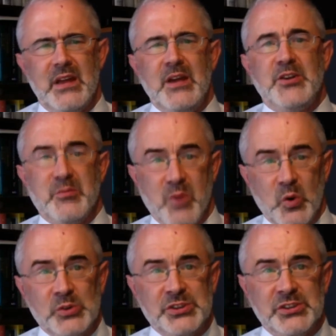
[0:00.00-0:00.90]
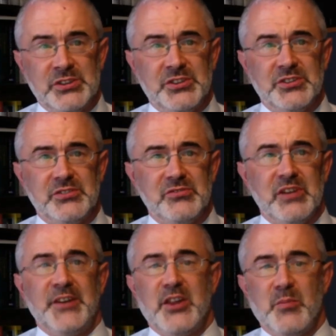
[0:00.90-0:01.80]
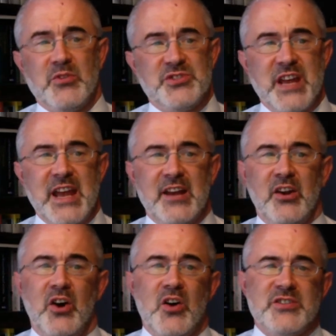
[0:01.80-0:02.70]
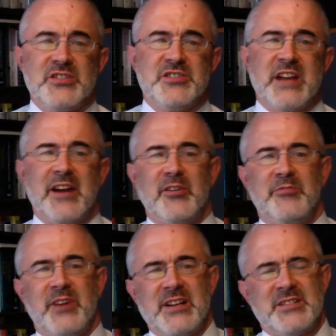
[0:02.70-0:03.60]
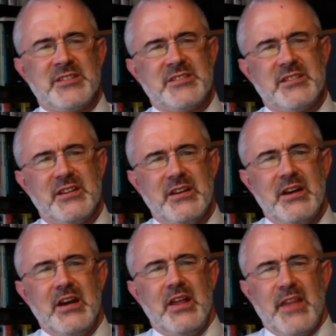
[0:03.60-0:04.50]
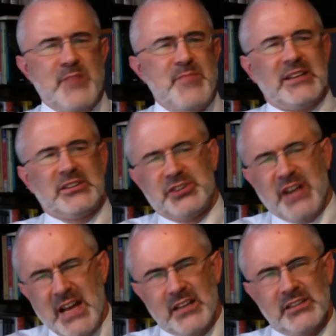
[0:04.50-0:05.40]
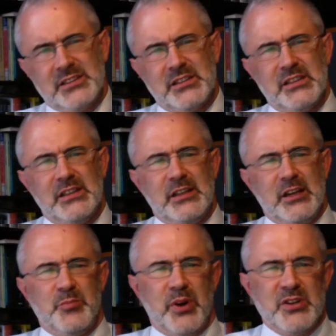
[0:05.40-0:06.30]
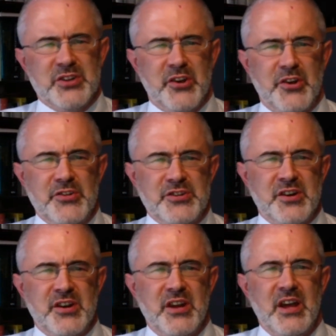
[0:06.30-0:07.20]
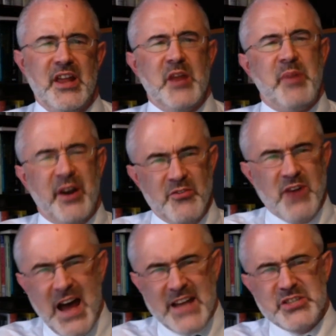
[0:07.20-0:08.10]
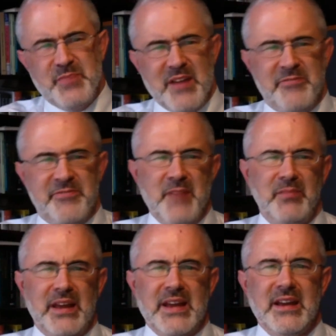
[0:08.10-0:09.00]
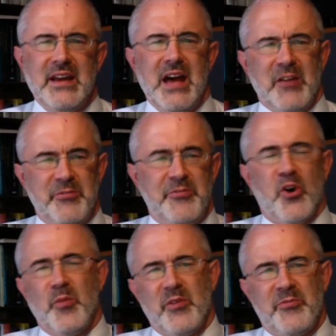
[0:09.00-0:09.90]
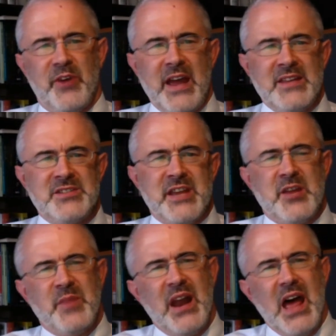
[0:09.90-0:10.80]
to Moses and to the Mosaic laws and sacrifices. They'd met trials and persecution. They'd been harassed by family and former friends. They had been